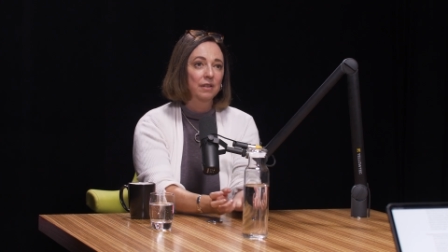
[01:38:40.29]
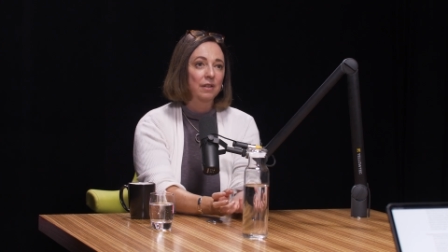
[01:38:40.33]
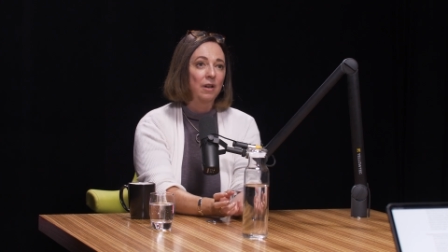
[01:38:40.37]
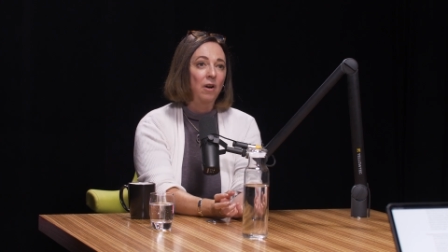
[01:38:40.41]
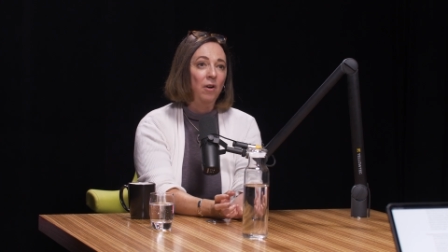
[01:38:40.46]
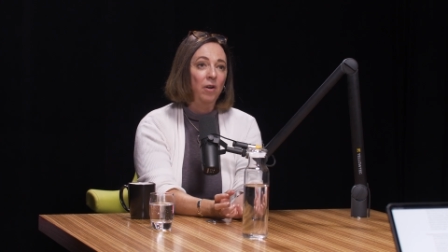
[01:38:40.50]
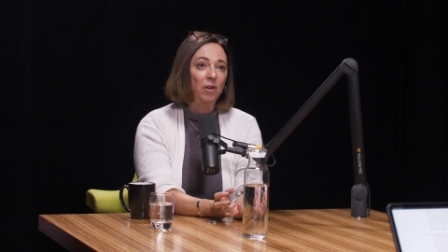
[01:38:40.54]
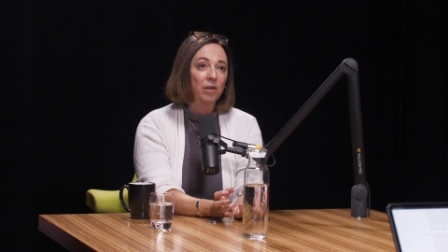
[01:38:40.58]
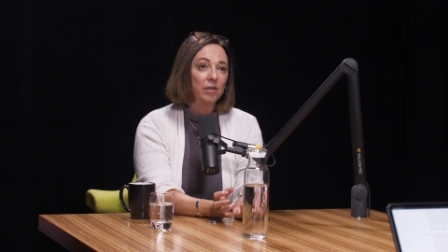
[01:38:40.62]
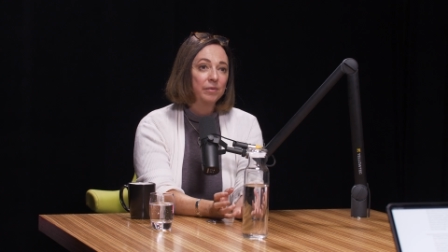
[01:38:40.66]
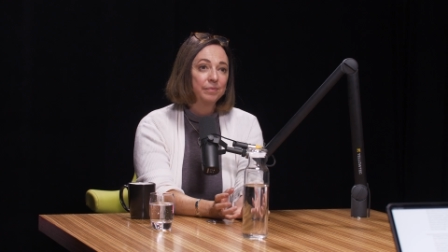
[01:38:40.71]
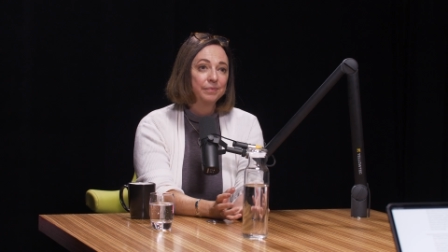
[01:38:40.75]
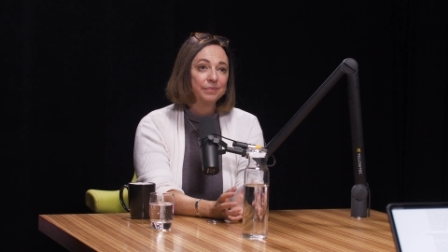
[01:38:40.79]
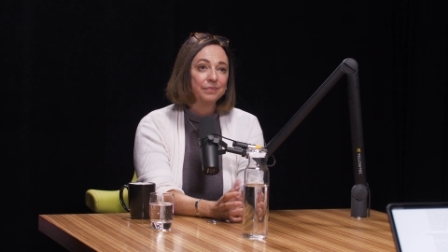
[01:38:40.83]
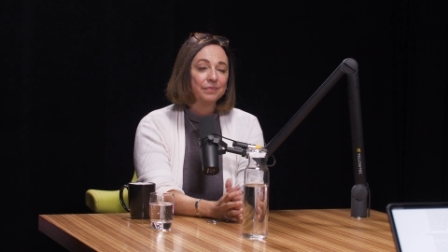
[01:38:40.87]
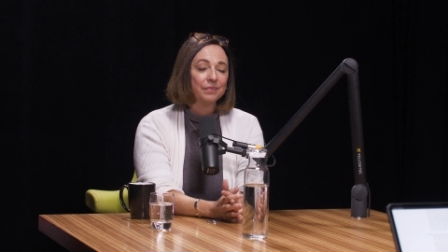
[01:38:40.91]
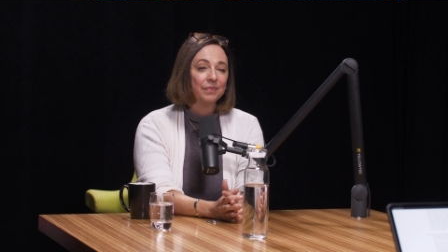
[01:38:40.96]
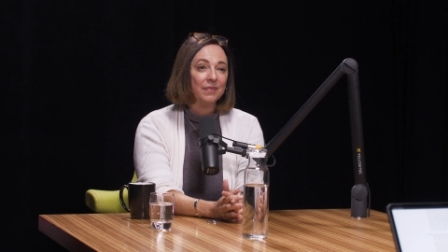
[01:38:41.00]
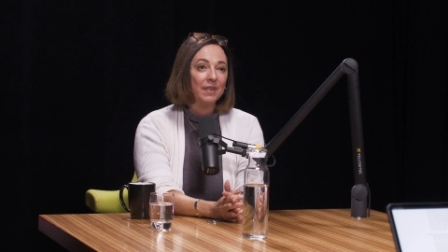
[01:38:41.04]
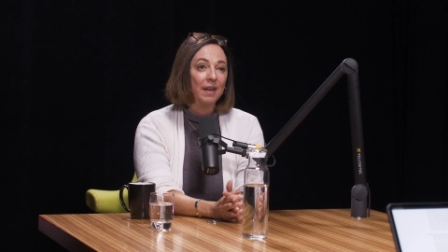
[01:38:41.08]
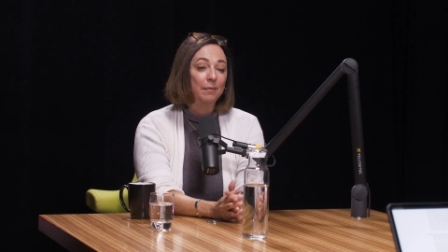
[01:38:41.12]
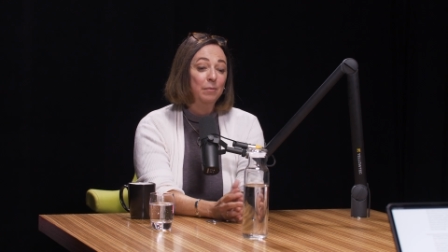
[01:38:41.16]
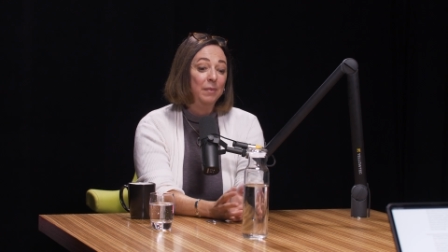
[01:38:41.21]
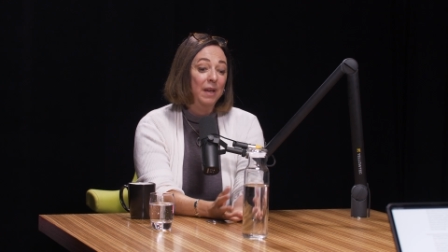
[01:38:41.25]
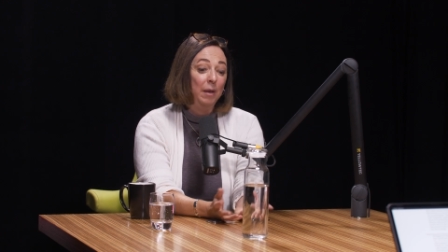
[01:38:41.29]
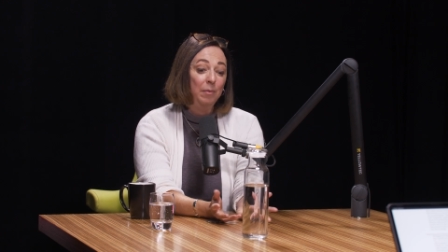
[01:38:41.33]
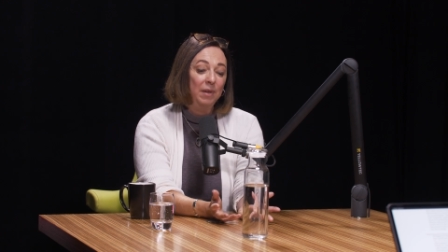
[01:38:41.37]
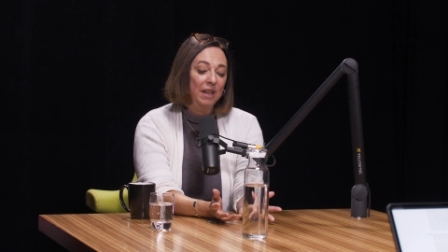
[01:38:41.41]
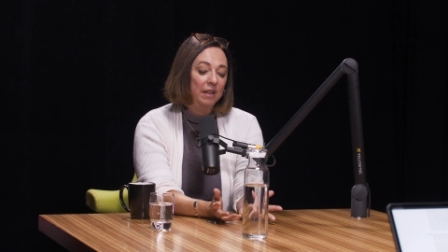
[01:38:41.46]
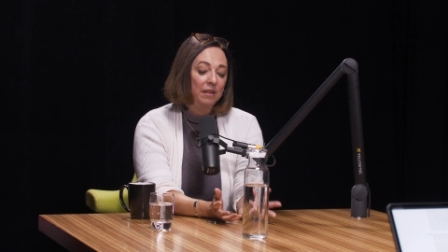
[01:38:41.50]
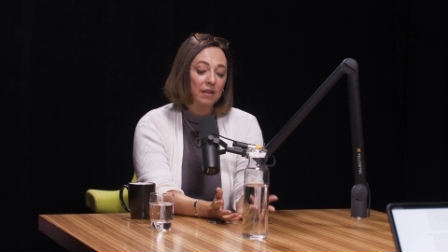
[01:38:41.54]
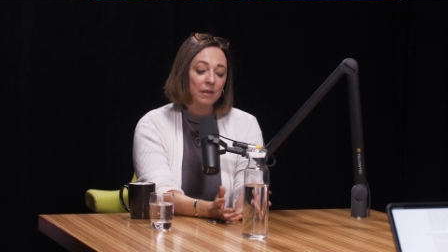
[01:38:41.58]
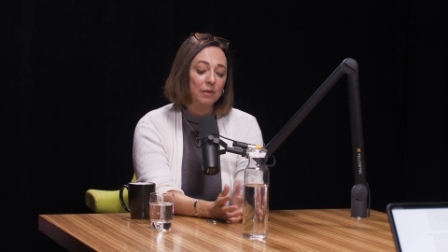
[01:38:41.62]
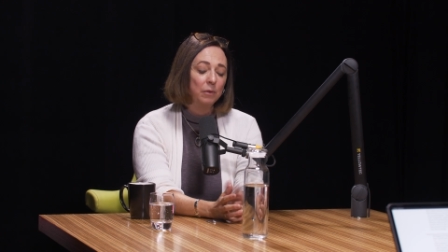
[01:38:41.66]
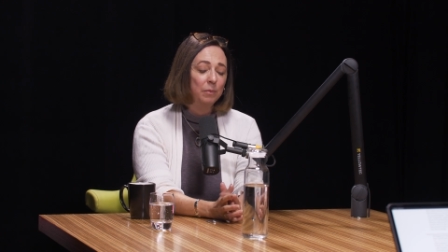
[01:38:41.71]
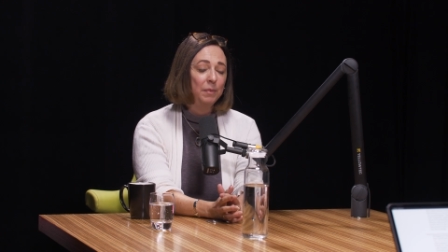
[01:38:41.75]
all.
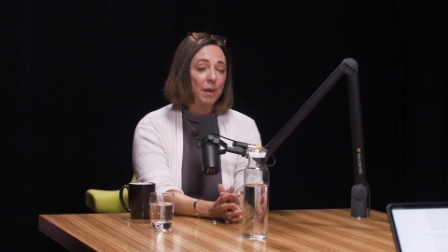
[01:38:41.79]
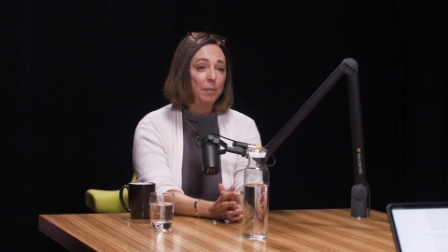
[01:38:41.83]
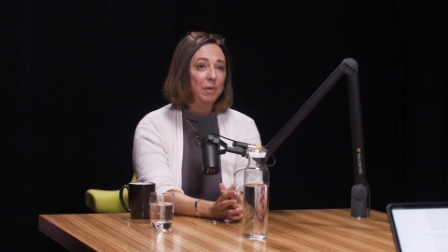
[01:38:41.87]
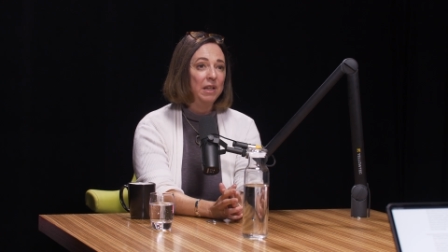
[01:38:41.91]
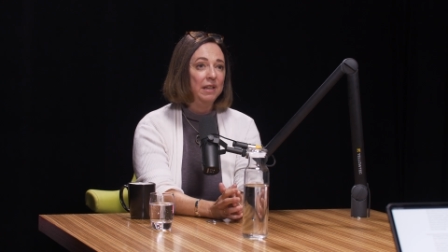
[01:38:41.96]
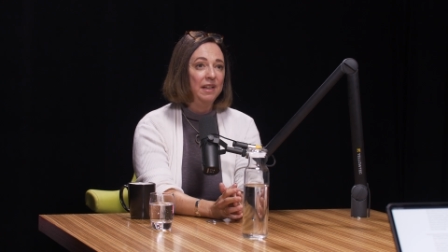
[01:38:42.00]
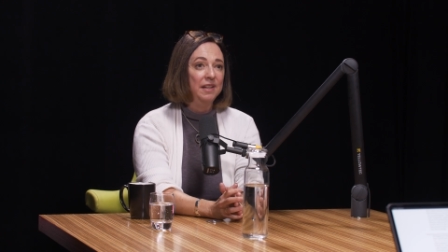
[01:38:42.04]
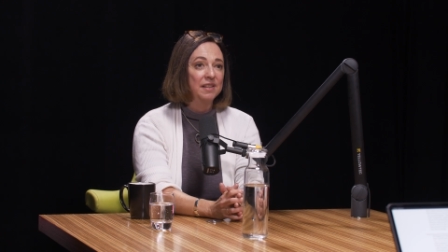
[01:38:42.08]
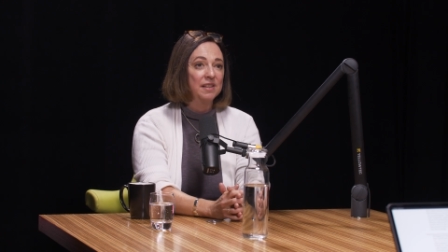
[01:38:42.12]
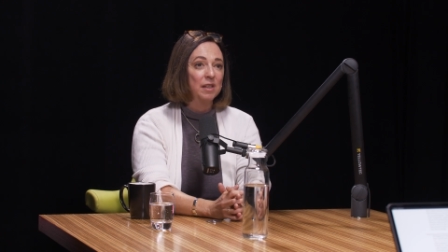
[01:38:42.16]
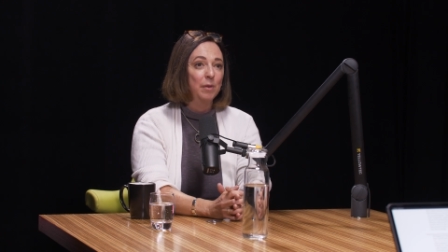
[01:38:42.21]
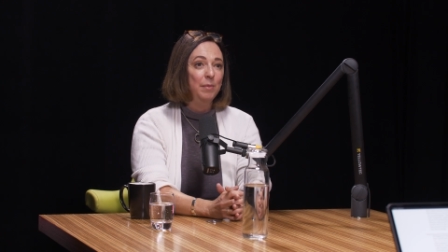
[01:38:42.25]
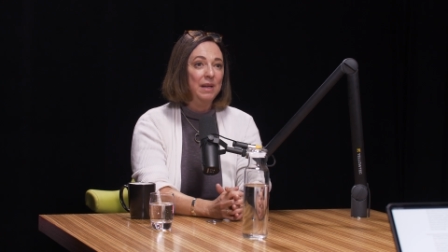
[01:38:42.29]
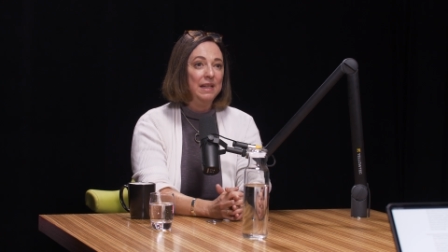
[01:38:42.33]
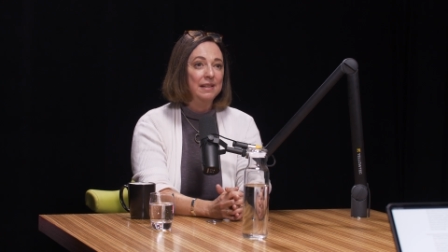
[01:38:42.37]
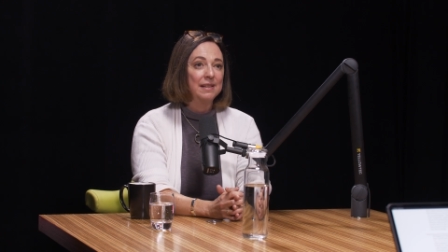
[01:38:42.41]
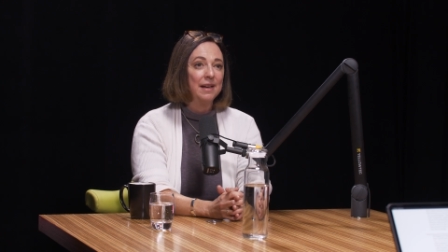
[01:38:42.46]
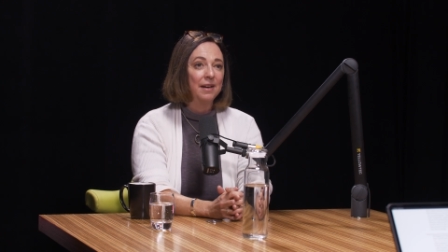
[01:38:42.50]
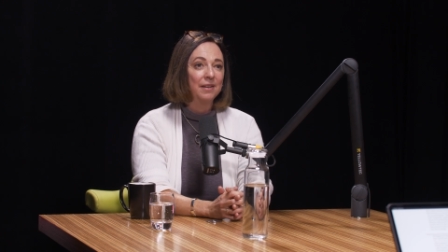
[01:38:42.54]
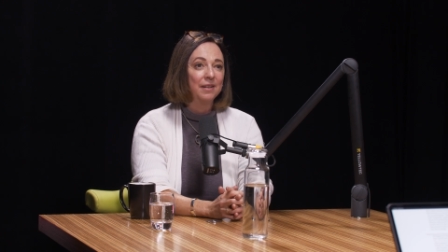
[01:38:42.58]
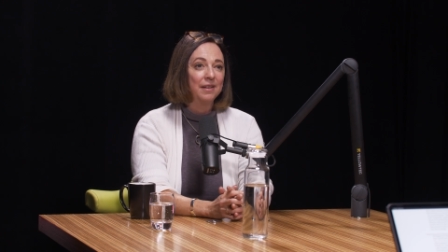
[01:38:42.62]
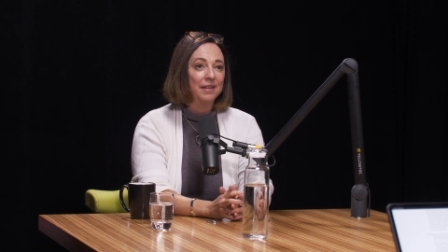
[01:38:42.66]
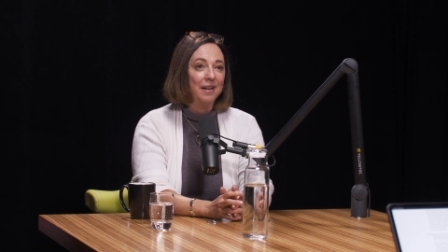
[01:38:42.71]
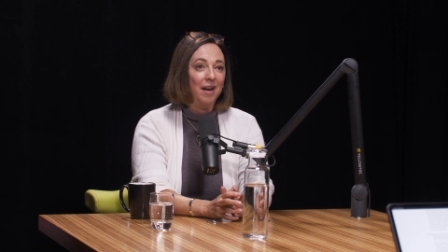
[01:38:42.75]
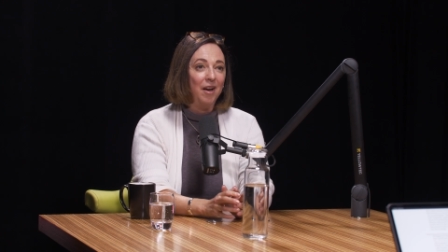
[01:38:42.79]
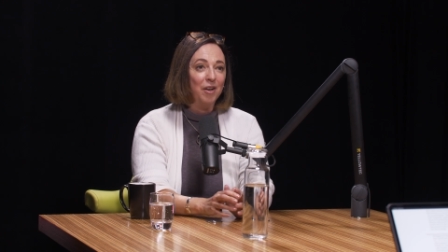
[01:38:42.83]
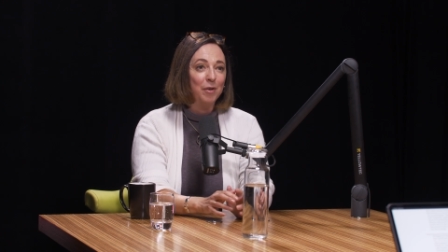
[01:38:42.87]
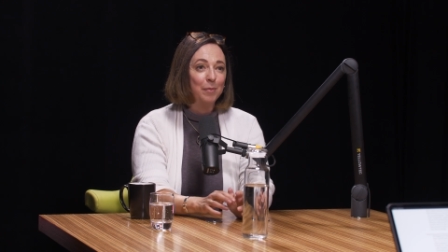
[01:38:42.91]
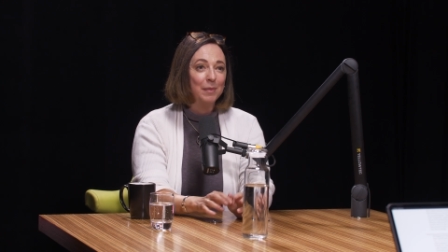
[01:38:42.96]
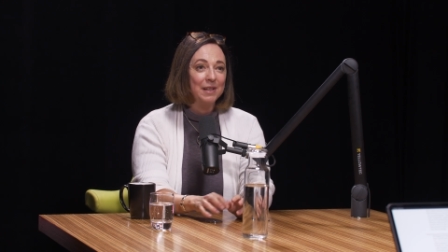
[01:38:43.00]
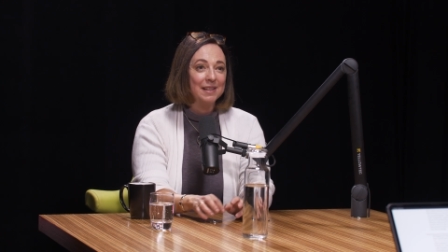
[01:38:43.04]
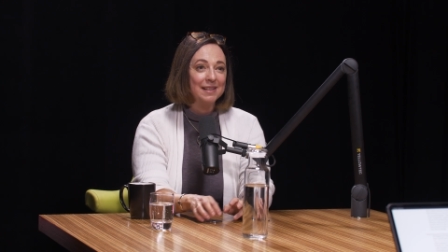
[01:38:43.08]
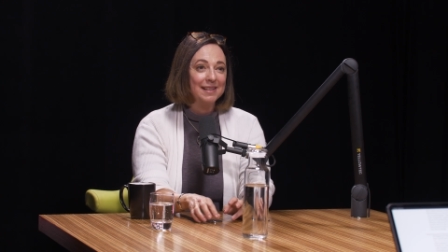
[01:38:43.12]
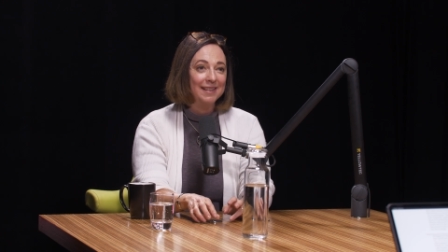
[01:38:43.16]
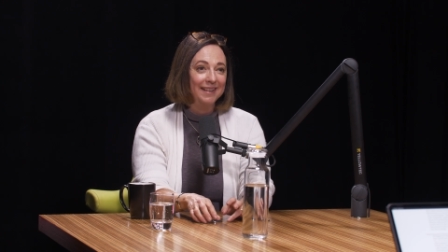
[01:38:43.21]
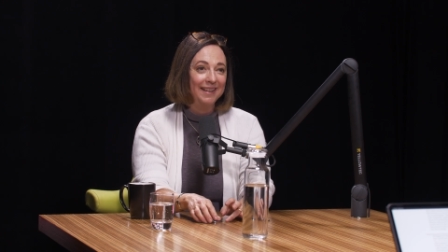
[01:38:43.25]
Maybe like maybe it needs to be done anonymously.